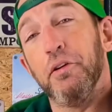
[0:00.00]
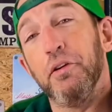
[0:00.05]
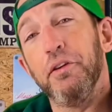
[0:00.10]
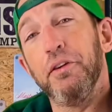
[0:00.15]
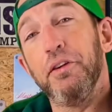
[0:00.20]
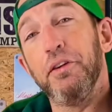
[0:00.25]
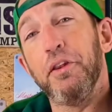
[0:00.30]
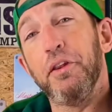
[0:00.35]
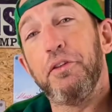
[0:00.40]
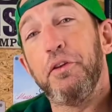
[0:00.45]

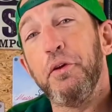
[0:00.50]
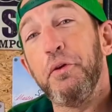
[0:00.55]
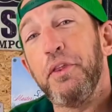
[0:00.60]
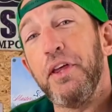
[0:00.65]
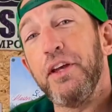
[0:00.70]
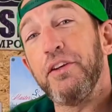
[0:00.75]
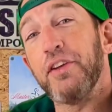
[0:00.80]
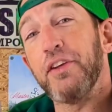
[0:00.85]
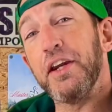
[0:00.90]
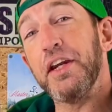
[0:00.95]
The two
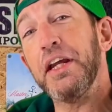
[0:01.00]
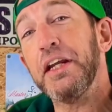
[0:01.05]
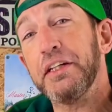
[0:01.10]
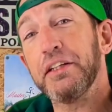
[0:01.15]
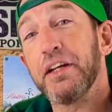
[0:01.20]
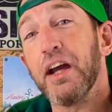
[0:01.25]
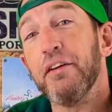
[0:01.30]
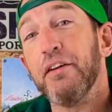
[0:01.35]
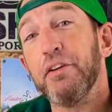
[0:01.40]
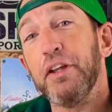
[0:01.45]
things I didn't
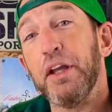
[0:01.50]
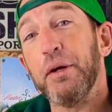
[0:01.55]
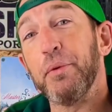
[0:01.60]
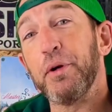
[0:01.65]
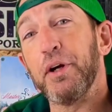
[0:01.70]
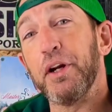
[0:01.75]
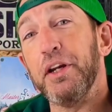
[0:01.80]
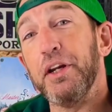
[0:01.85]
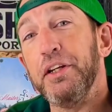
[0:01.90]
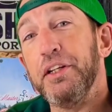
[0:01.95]
cover that we're
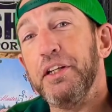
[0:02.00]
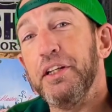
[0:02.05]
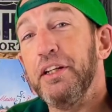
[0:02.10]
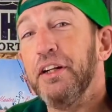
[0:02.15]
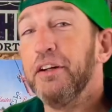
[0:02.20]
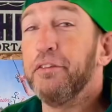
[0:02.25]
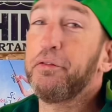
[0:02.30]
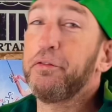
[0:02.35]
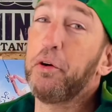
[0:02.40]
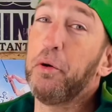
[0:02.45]
going to need,
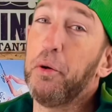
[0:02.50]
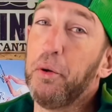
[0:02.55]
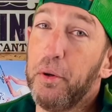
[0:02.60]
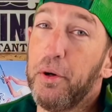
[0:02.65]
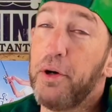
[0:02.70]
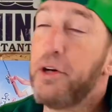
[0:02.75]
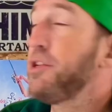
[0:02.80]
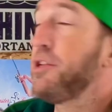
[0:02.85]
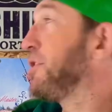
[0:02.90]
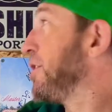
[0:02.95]
of
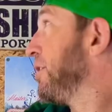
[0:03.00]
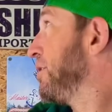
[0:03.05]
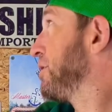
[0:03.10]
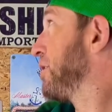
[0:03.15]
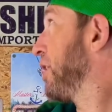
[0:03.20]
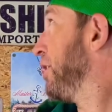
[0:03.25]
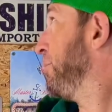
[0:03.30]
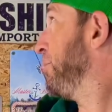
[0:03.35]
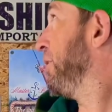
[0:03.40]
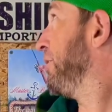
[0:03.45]
course, is
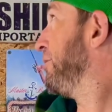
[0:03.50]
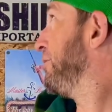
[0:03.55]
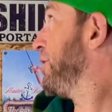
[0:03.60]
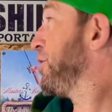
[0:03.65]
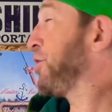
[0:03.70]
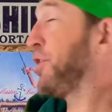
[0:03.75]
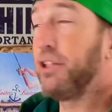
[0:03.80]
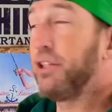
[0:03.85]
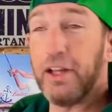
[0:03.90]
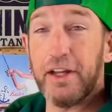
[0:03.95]
going to be a
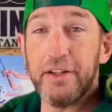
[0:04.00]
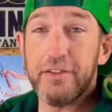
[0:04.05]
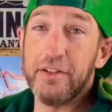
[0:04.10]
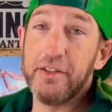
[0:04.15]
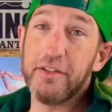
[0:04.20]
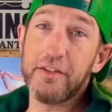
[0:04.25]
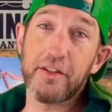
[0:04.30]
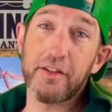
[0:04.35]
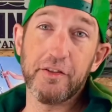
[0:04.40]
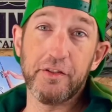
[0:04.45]
fishing
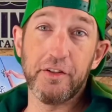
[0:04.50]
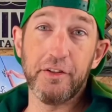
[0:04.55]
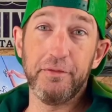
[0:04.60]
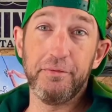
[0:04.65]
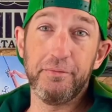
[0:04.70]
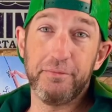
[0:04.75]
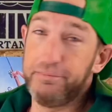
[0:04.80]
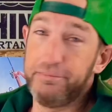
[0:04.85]
license, because if